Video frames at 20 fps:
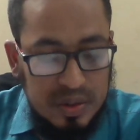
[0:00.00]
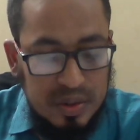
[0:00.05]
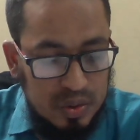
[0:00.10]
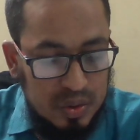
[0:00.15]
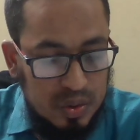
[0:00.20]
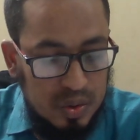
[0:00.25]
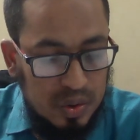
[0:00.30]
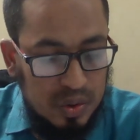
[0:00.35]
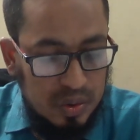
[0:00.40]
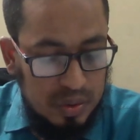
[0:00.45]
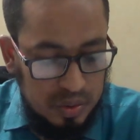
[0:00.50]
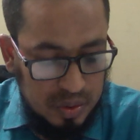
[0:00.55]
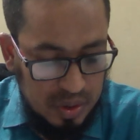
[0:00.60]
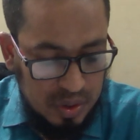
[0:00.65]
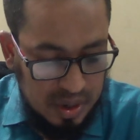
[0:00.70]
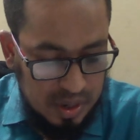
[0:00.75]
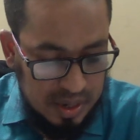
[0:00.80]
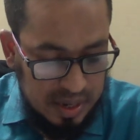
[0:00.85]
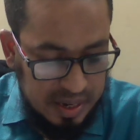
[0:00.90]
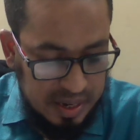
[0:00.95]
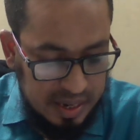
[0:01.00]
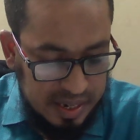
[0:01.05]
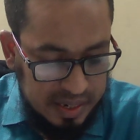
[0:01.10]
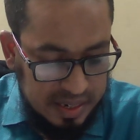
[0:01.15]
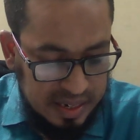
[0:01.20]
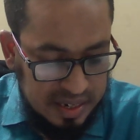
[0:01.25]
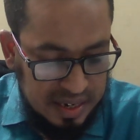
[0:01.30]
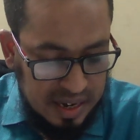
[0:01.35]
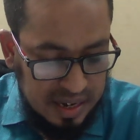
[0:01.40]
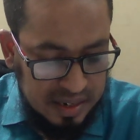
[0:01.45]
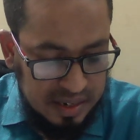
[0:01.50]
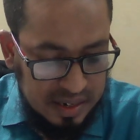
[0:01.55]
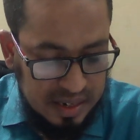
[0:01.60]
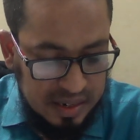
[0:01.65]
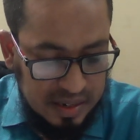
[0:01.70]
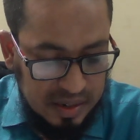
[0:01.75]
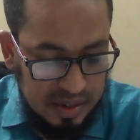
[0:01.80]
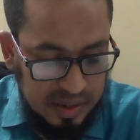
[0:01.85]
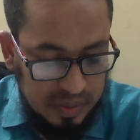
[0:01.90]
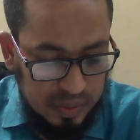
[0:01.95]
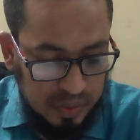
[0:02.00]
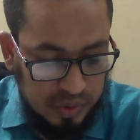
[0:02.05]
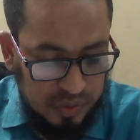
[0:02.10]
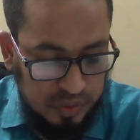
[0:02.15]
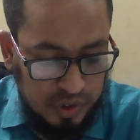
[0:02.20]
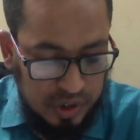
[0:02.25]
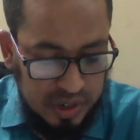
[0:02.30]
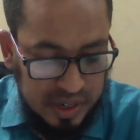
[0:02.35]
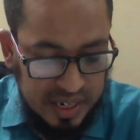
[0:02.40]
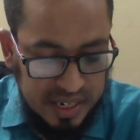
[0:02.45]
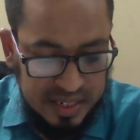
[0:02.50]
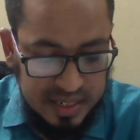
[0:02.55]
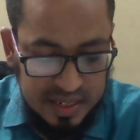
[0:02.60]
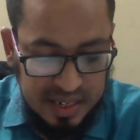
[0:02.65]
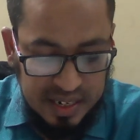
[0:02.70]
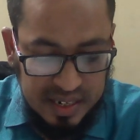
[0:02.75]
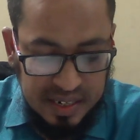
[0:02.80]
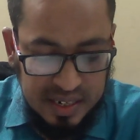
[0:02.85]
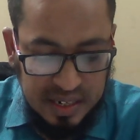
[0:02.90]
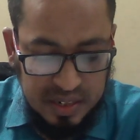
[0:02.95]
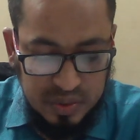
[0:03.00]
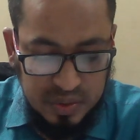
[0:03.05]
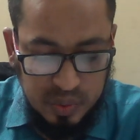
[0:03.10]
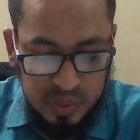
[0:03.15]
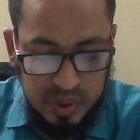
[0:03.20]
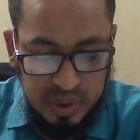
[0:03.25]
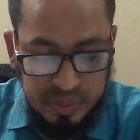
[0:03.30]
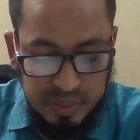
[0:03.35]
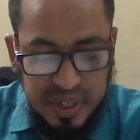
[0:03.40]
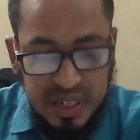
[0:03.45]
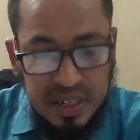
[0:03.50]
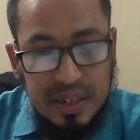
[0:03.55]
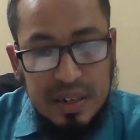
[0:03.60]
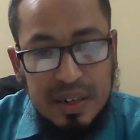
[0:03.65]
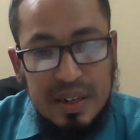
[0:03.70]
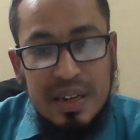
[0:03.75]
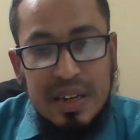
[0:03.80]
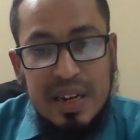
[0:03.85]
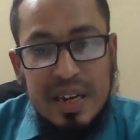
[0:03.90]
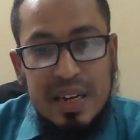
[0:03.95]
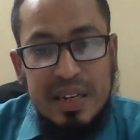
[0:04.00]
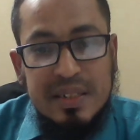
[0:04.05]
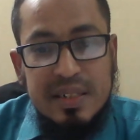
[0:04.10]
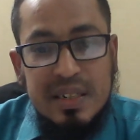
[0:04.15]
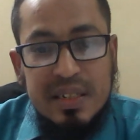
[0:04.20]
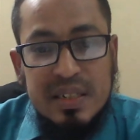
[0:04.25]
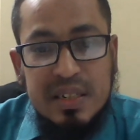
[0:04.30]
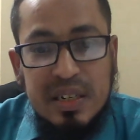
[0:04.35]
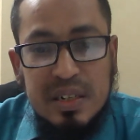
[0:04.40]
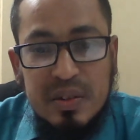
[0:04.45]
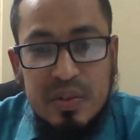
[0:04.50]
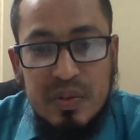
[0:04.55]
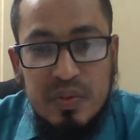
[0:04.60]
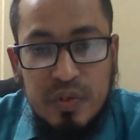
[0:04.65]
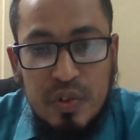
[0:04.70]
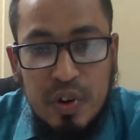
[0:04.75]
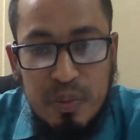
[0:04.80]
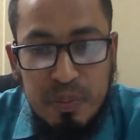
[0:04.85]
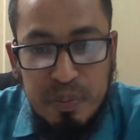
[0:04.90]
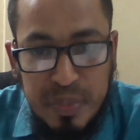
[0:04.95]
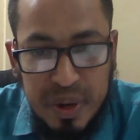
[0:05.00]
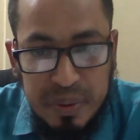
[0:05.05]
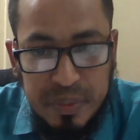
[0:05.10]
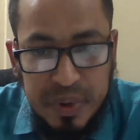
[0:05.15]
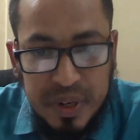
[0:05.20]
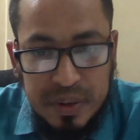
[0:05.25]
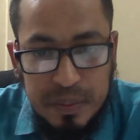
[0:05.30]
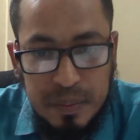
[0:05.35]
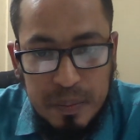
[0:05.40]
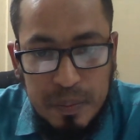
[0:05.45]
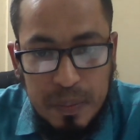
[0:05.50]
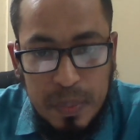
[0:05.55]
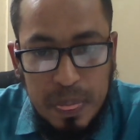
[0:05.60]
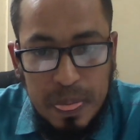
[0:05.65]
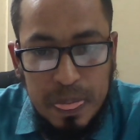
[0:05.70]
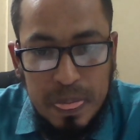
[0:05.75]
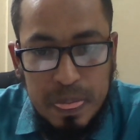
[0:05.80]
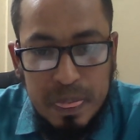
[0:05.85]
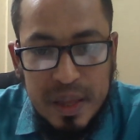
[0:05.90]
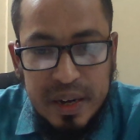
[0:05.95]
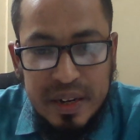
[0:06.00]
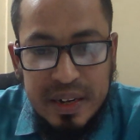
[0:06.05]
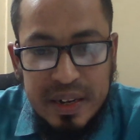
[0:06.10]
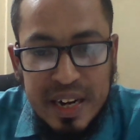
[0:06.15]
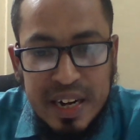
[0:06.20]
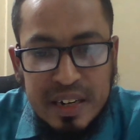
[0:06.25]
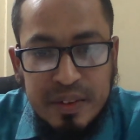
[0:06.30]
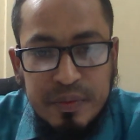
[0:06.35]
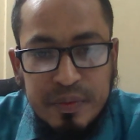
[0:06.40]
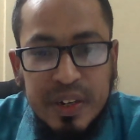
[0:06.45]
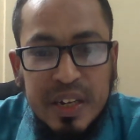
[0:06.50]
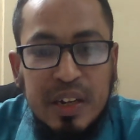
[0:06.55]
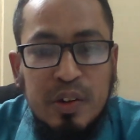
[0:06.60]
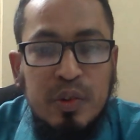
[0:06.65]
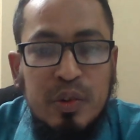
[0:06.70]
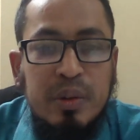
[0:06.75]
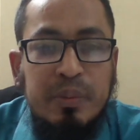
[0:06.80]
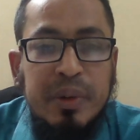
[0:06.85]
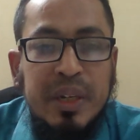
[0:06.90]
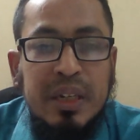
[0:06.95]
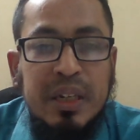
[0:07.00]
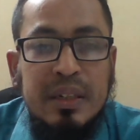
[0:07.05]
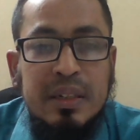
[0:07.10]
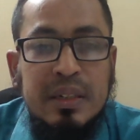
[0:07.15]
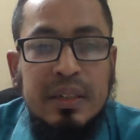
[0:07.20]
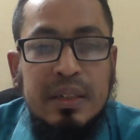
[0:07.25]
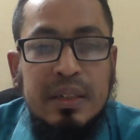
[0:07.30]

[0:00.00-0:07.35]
So 1800 for next 10 years will be adjusted from payment. The net figure will be